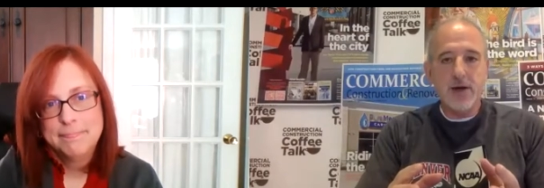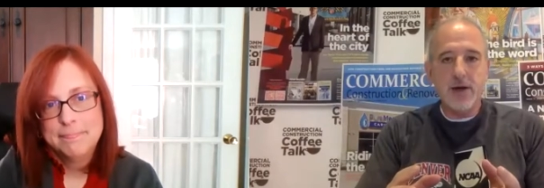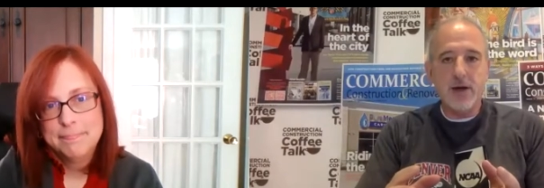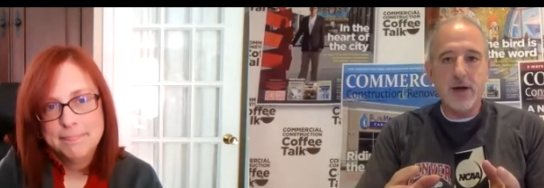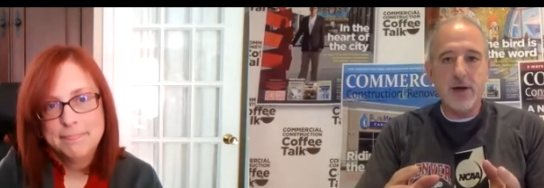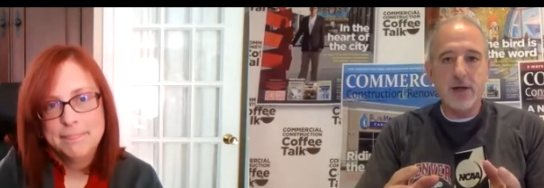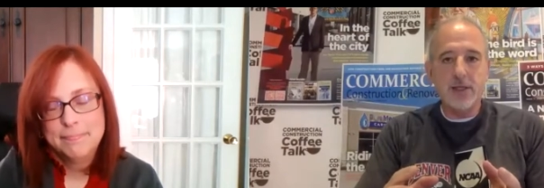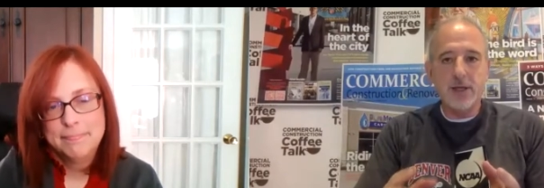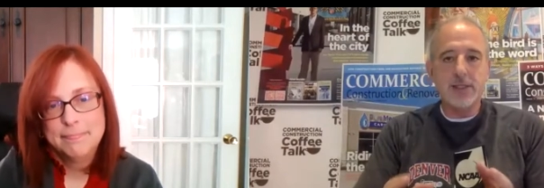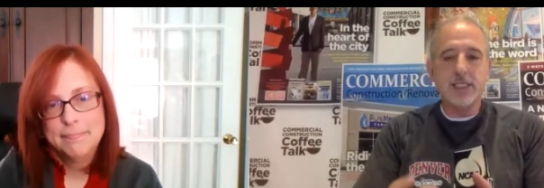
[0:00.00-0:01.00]
Speaker 1: uh,
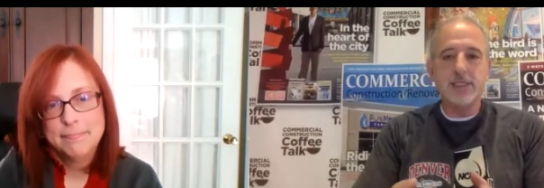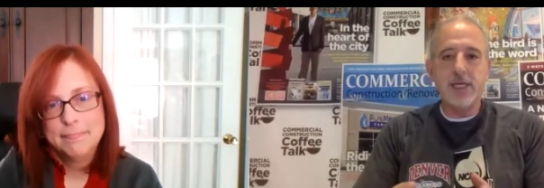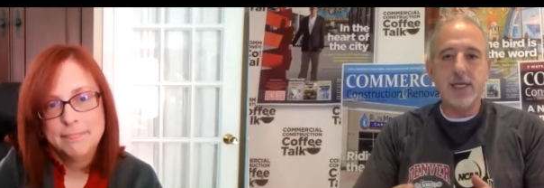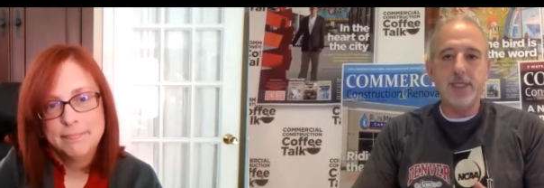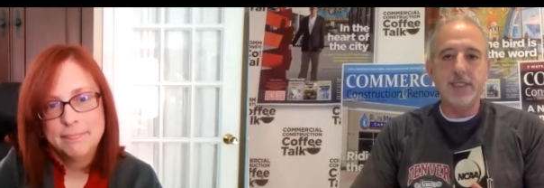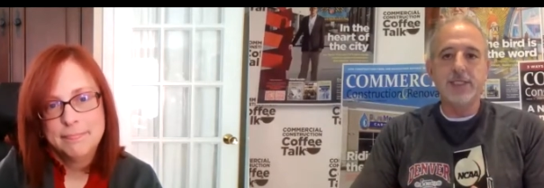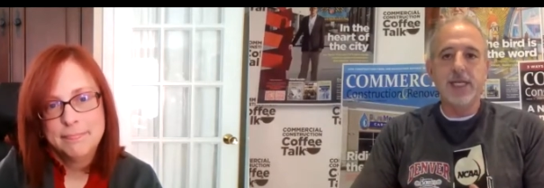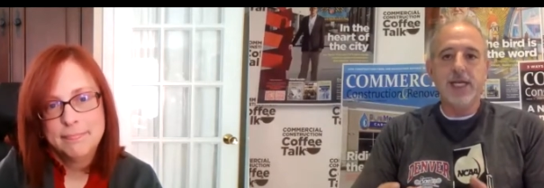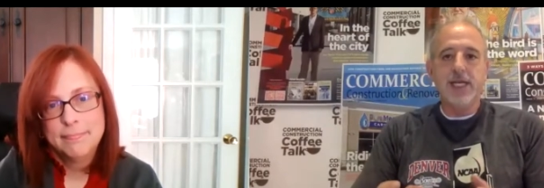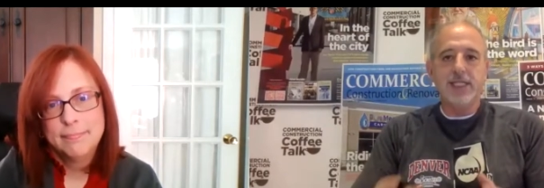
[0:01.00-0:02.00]
our, our guest name is
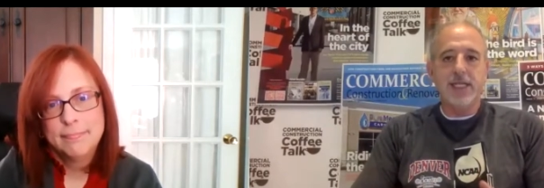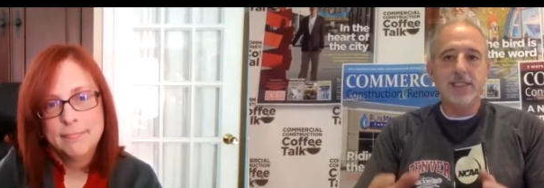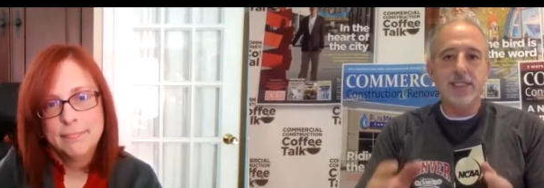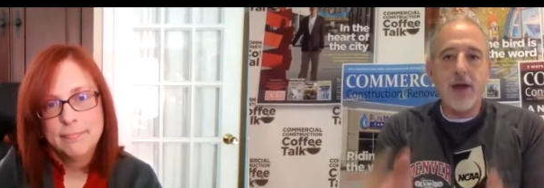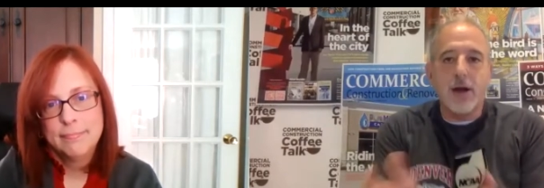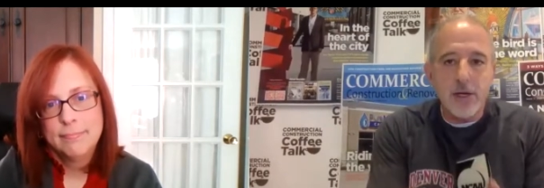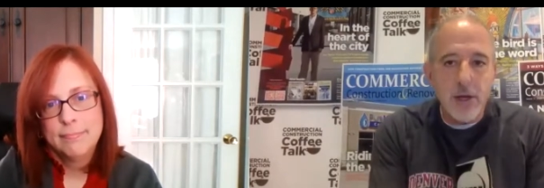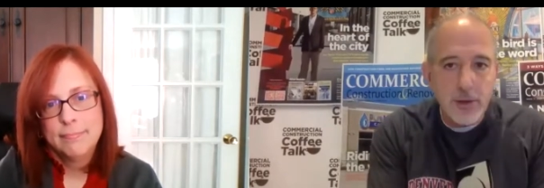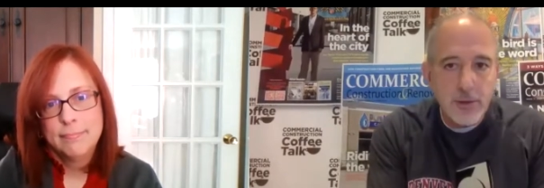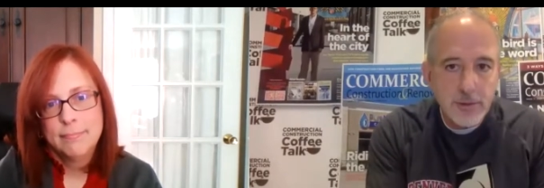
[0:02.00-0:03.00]
Leslie
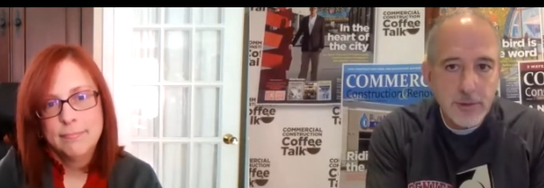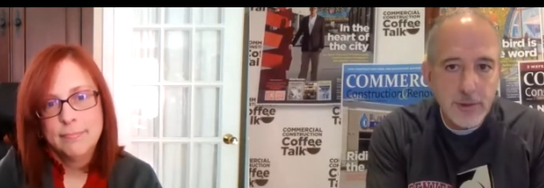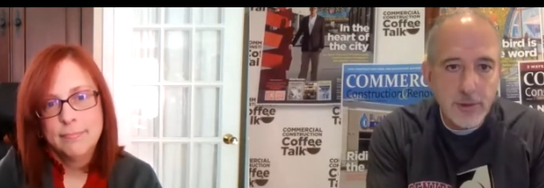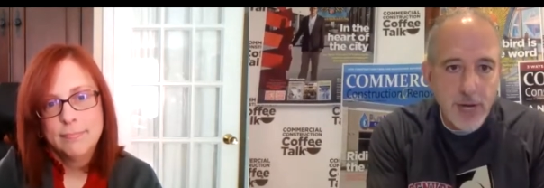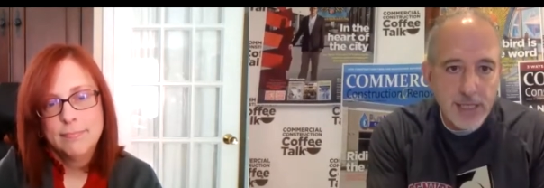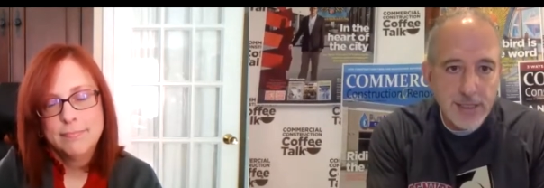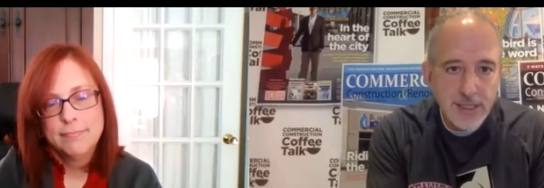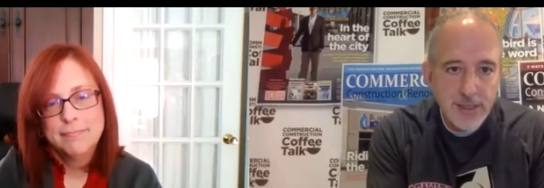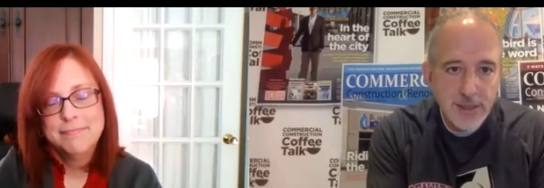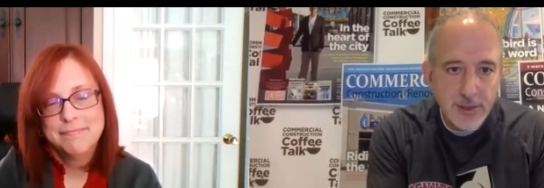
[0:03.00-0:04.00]
Cario, correct?
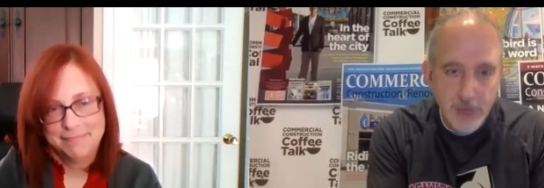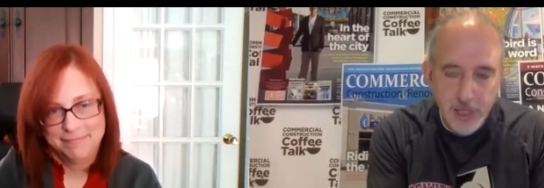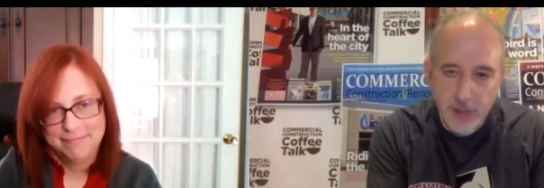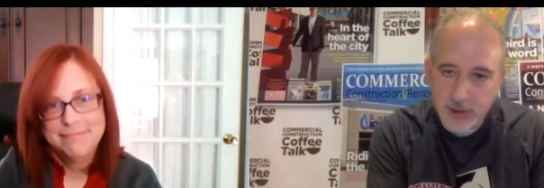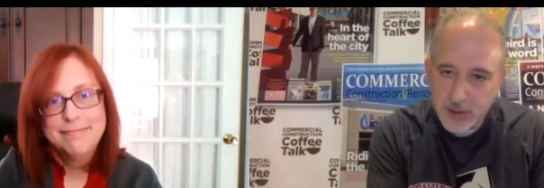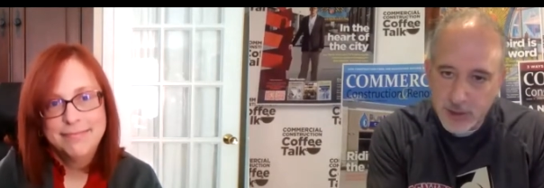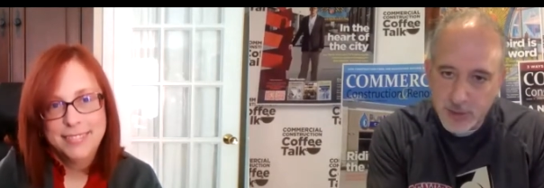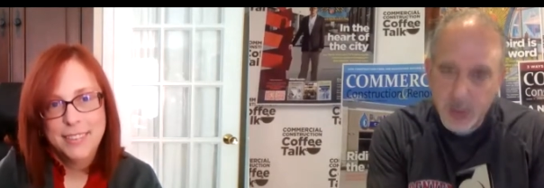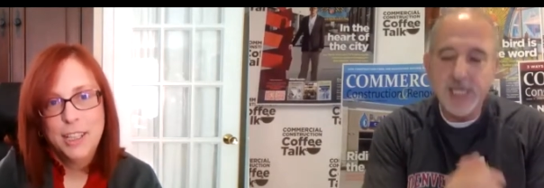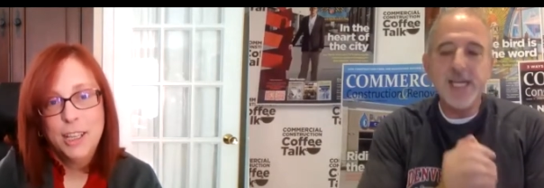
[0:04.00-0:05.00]
Carrio,
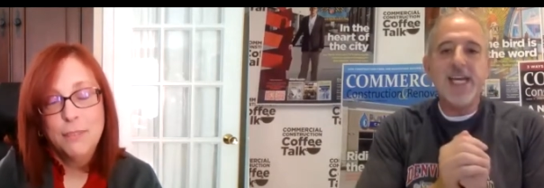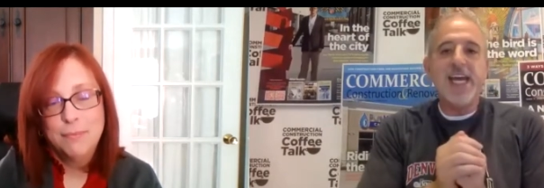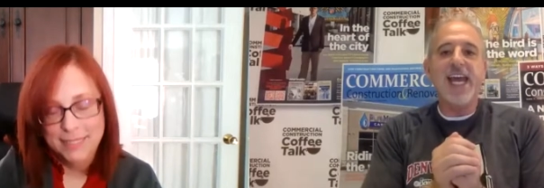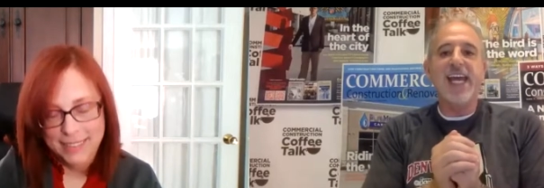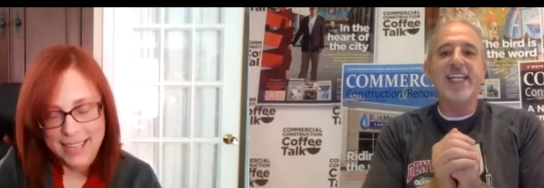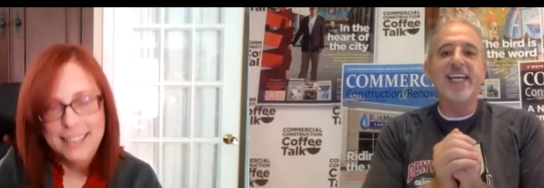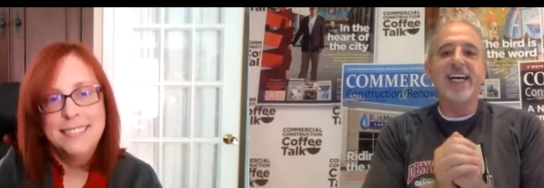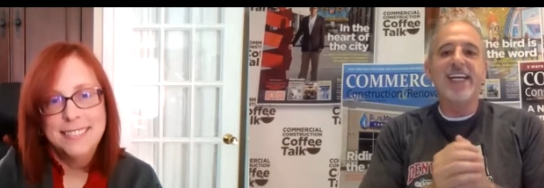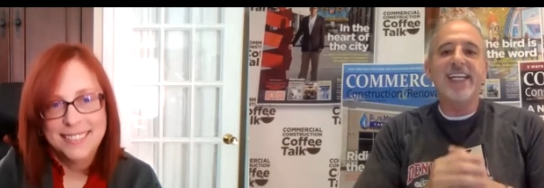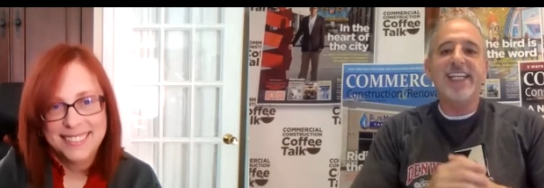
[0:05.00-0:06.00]
excuse me. And yes.
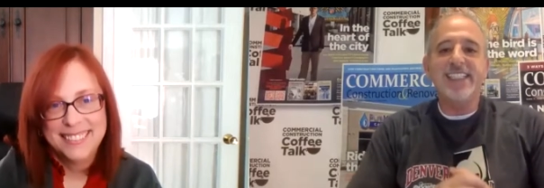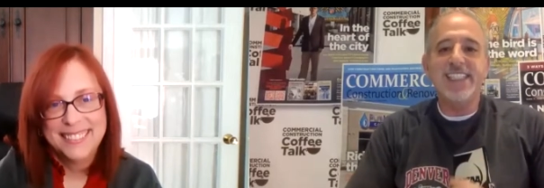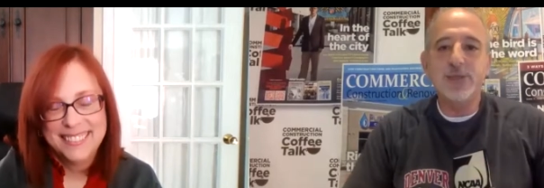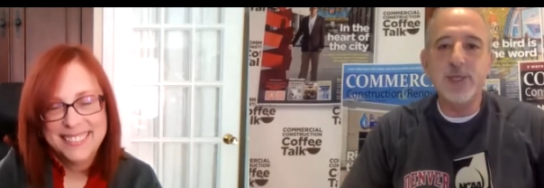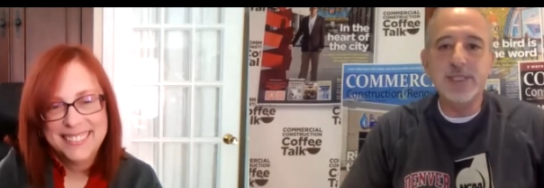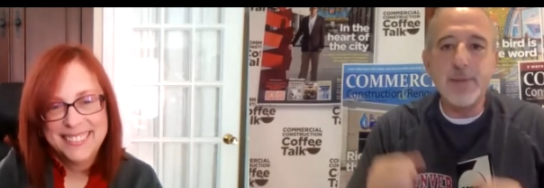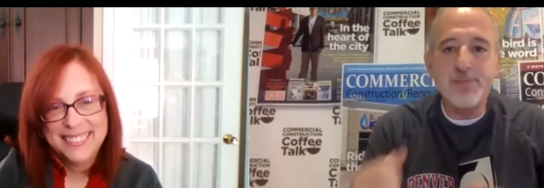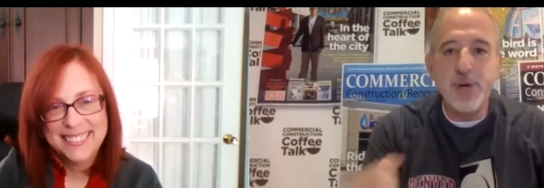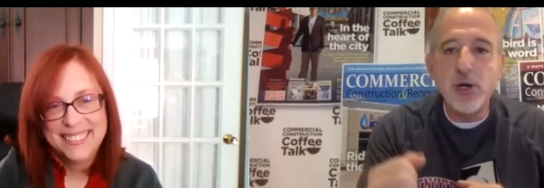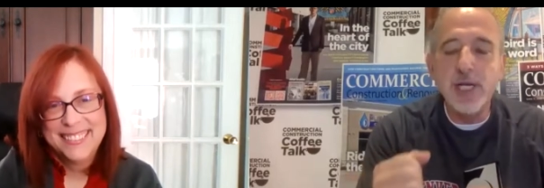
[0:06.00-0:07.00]
uh, she's with
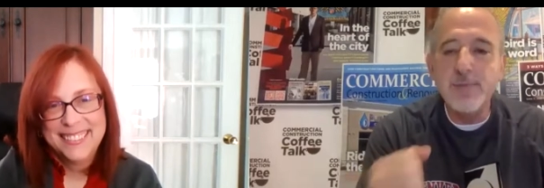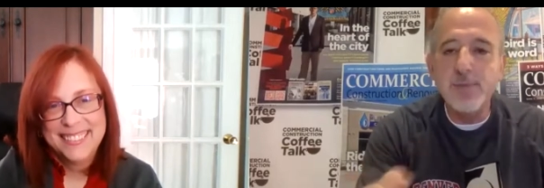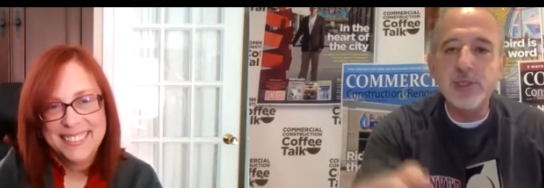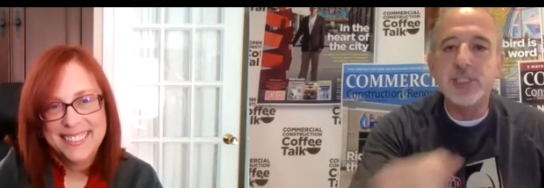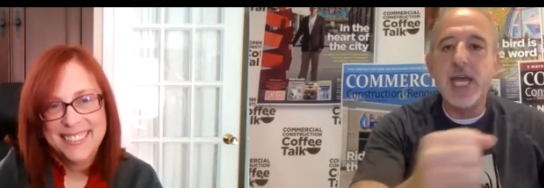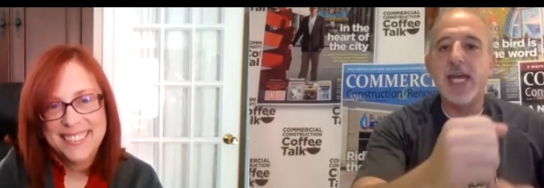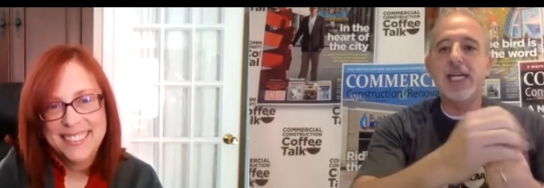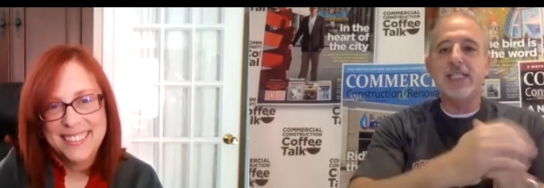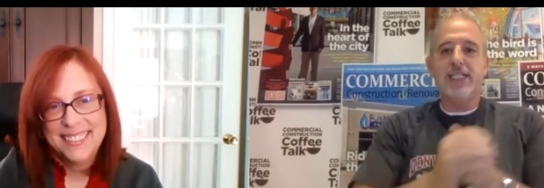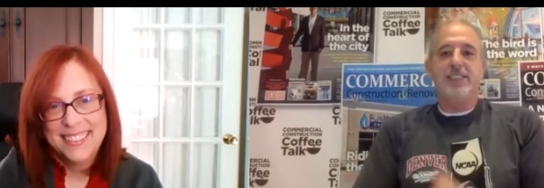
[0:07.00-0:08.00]
DePaoli
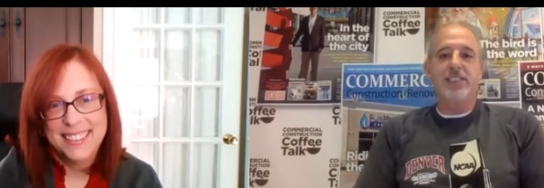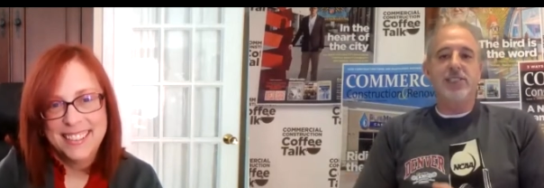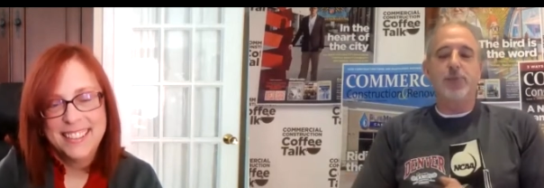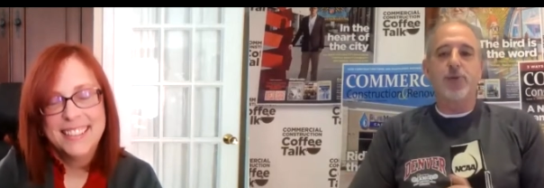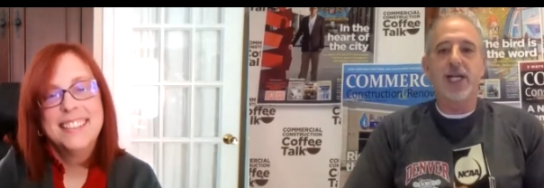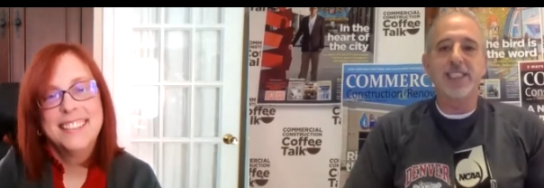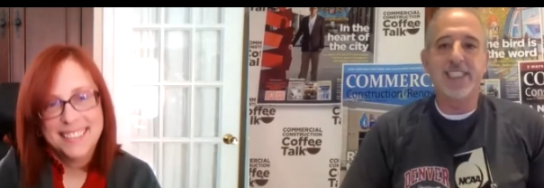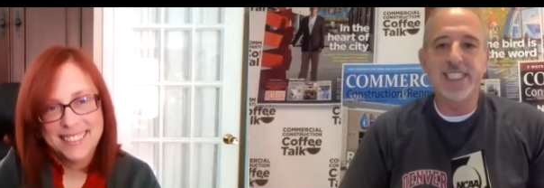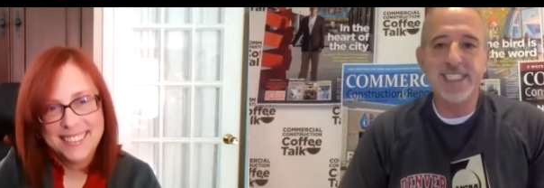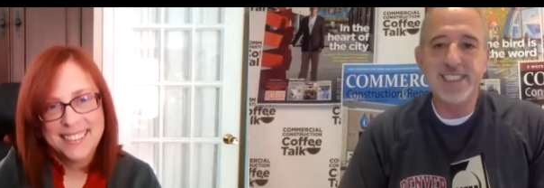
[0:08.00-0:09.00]
Mosaic. She's the
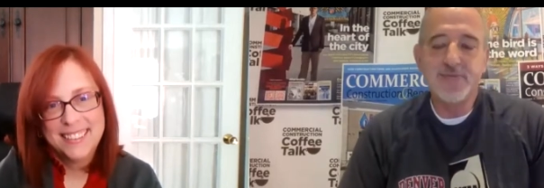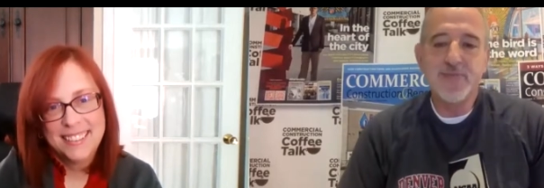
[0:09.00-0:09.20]
president.